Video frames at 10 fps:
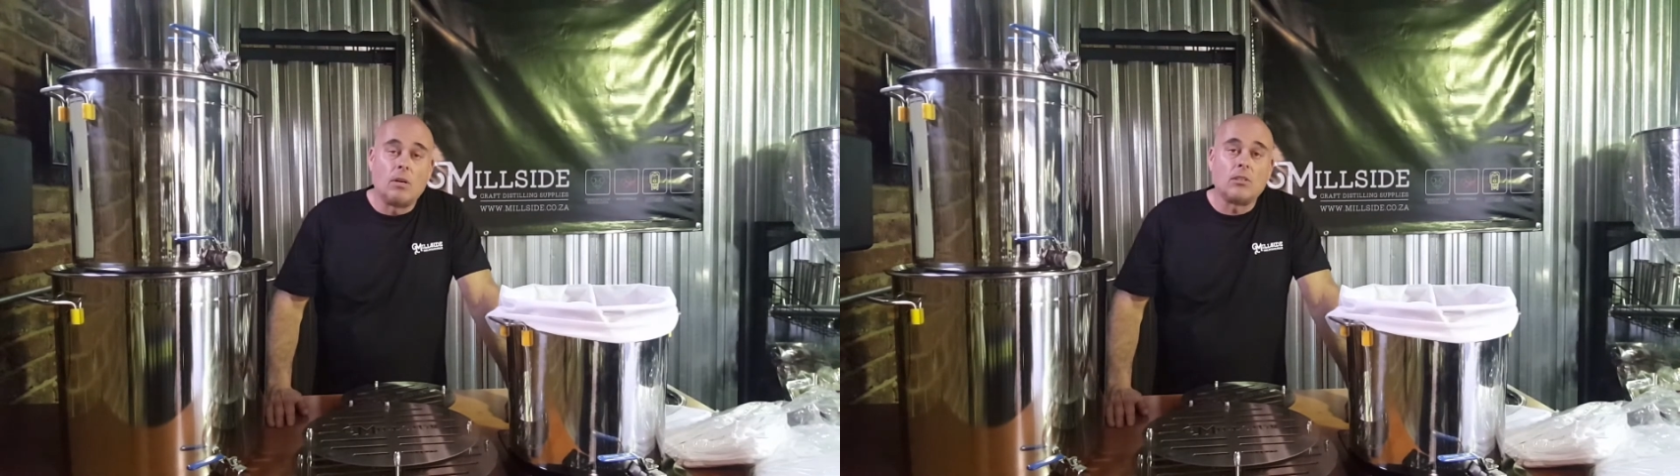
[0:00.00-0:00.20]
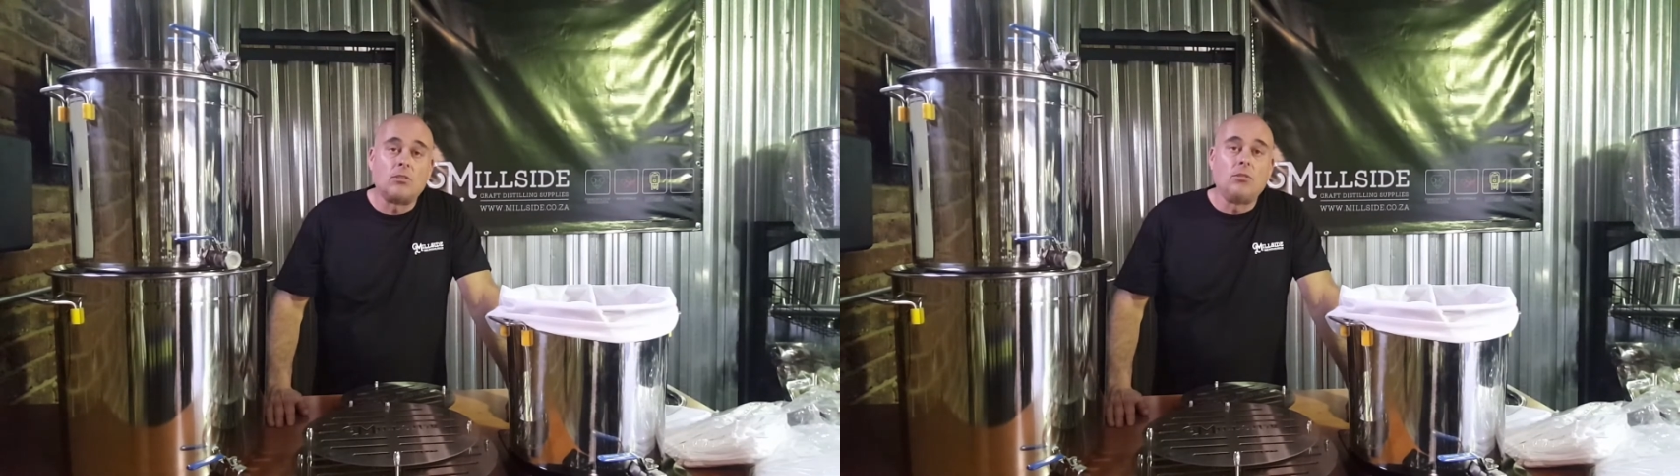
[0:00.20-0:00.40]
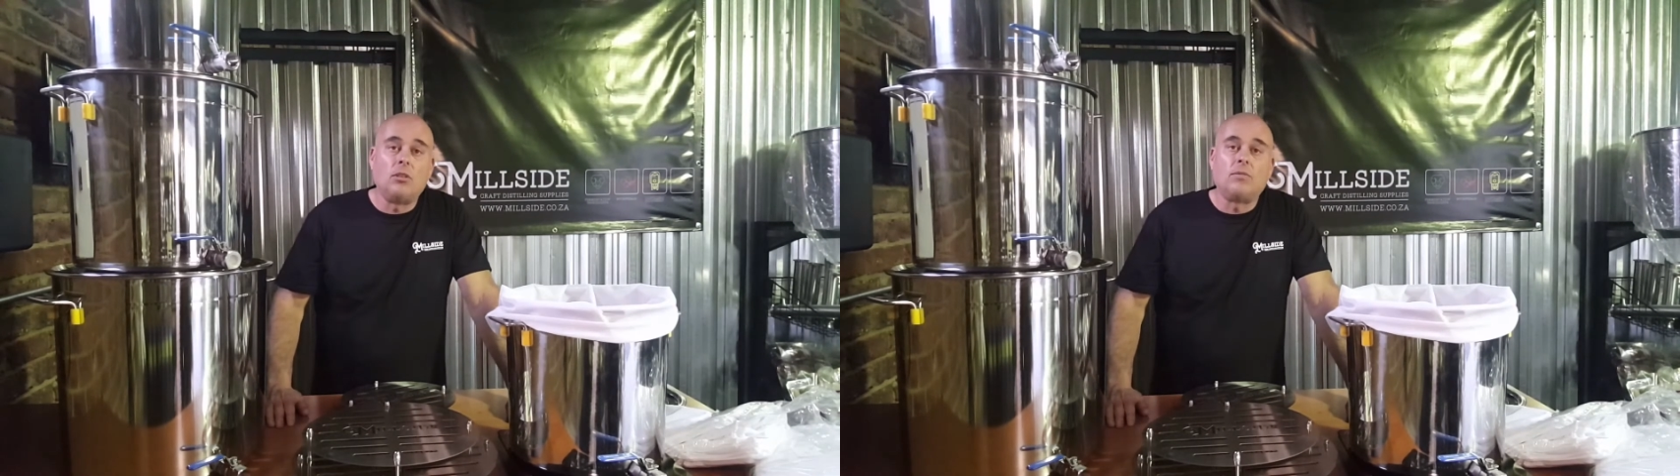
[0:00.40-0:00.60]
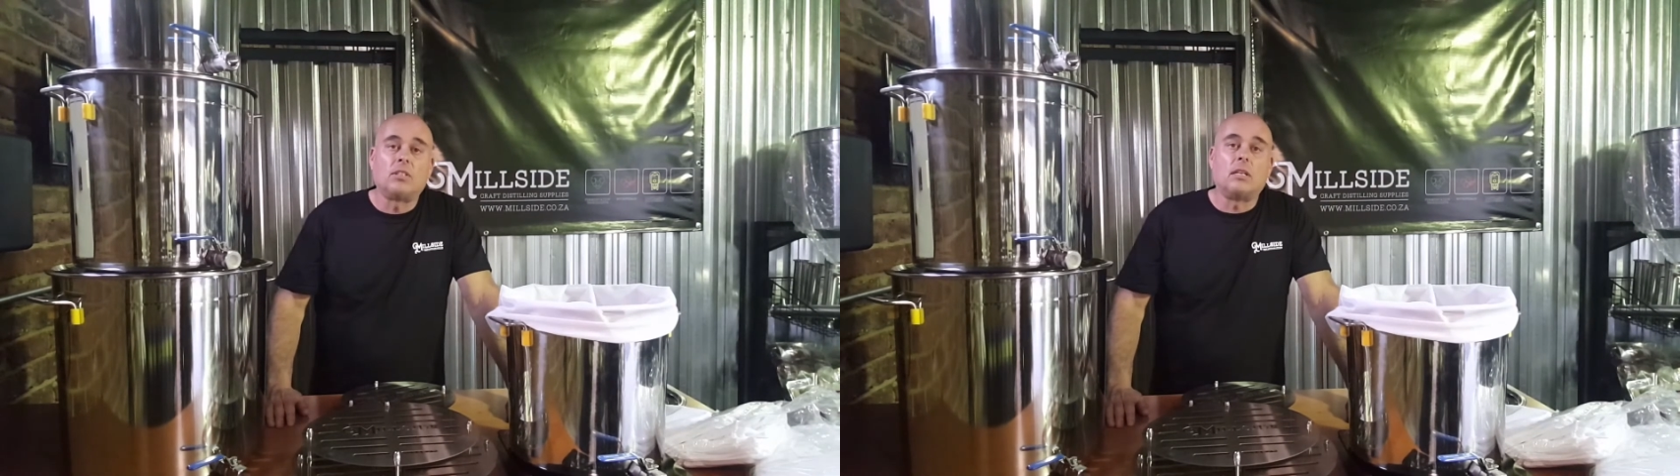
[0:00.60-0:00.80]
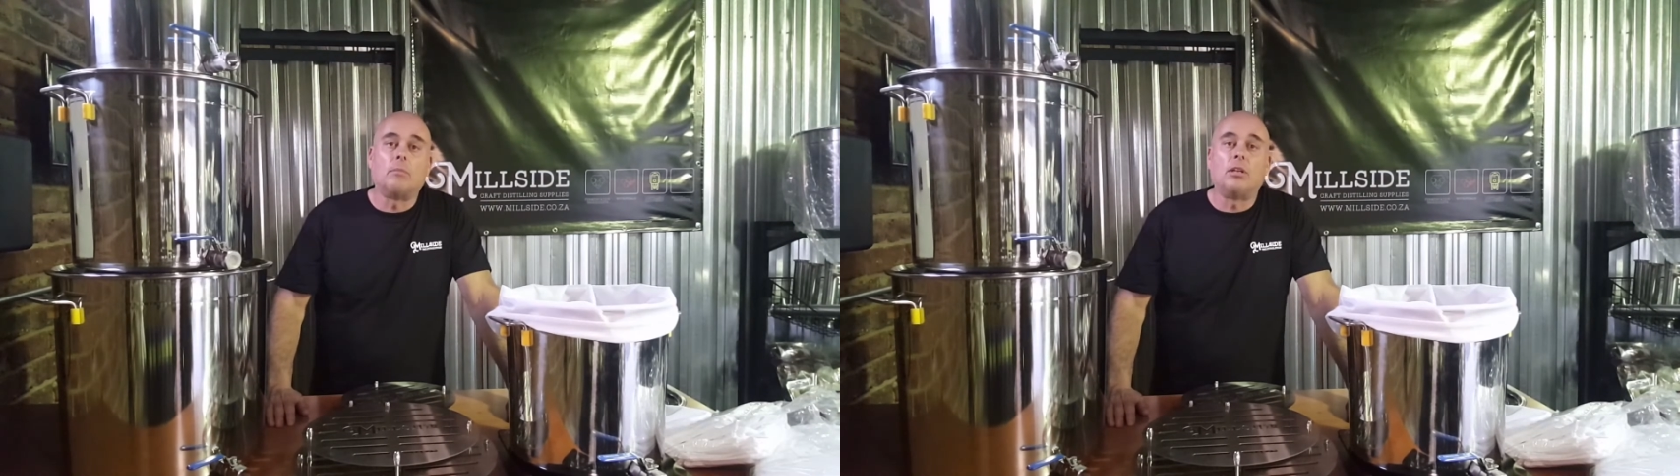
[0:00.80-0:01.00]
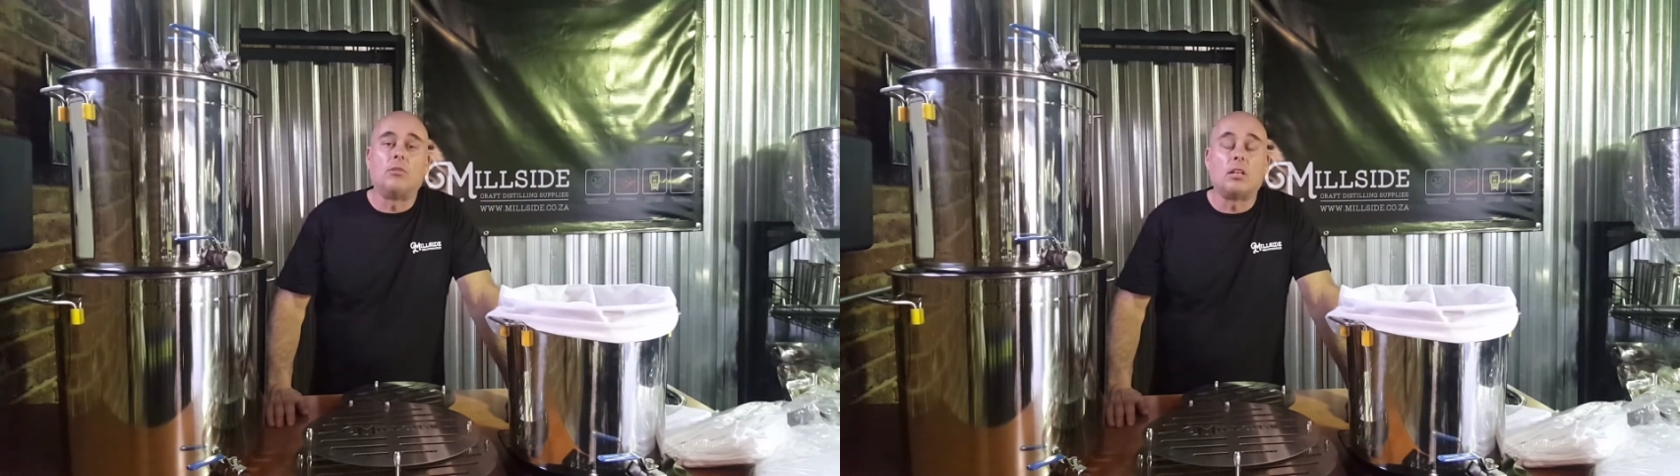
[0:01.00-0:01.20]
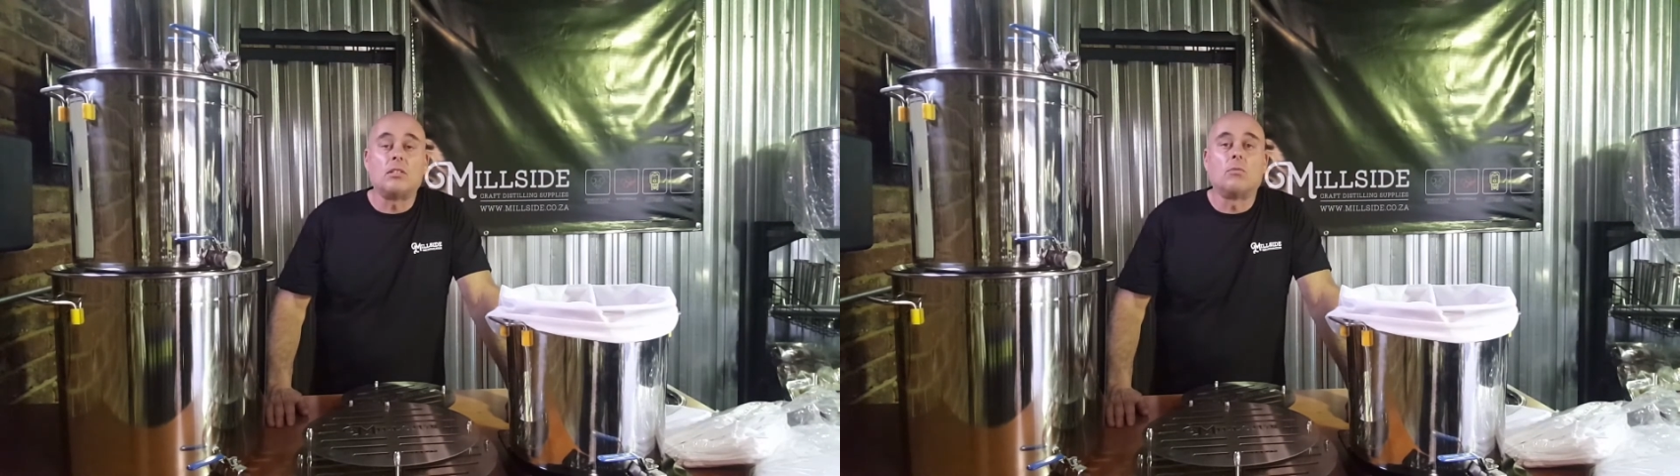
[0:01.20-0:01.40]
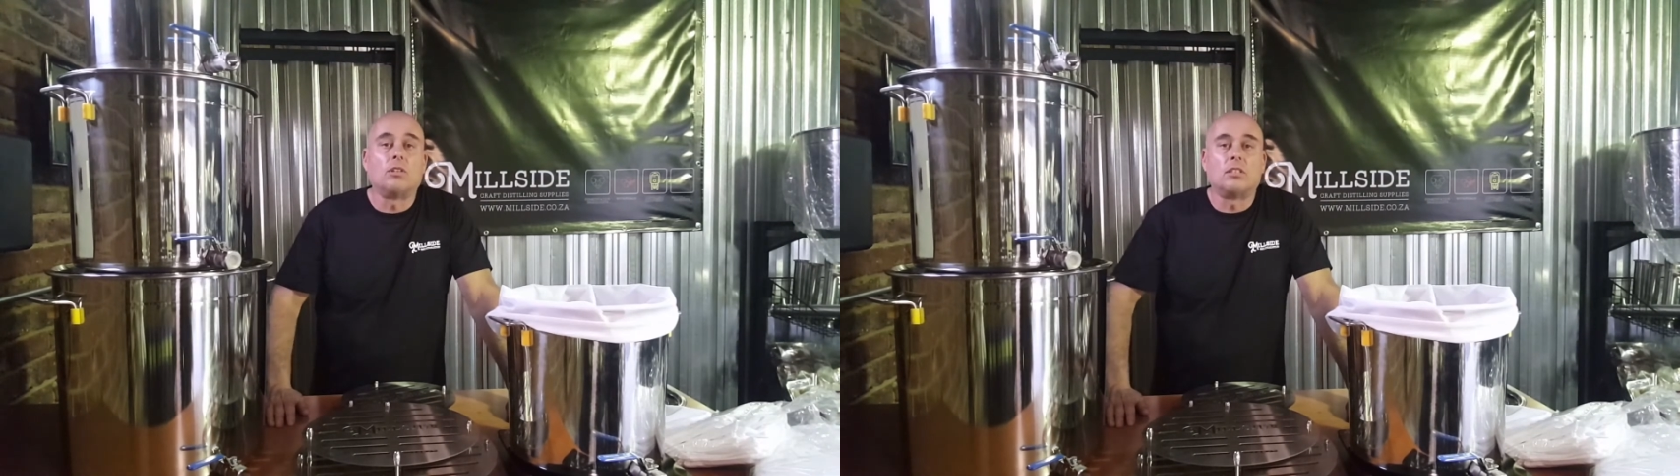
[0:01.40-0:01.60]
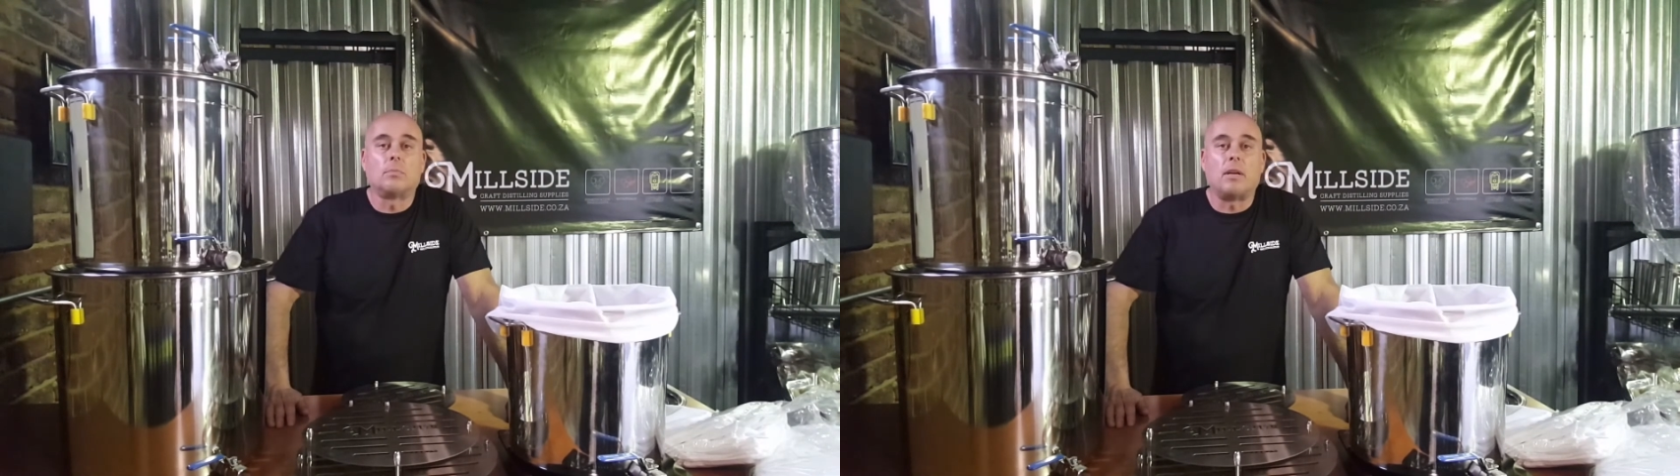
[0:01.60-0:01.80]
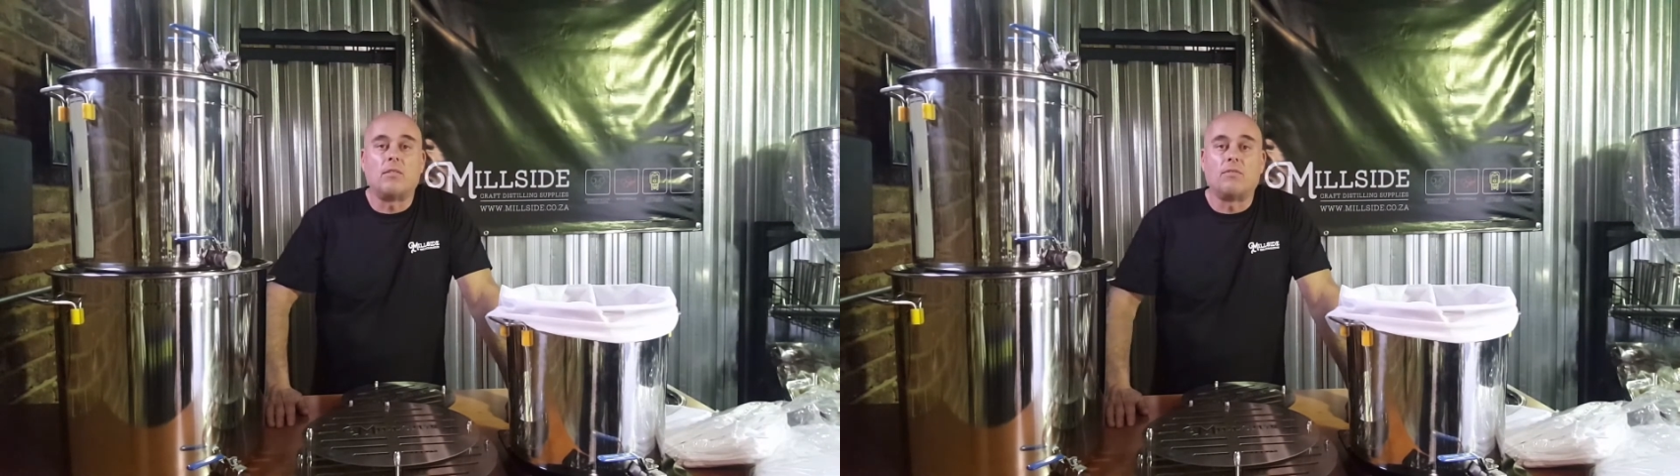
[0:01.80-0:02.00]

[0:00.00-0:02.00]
suited for somebody who doesn't want to spend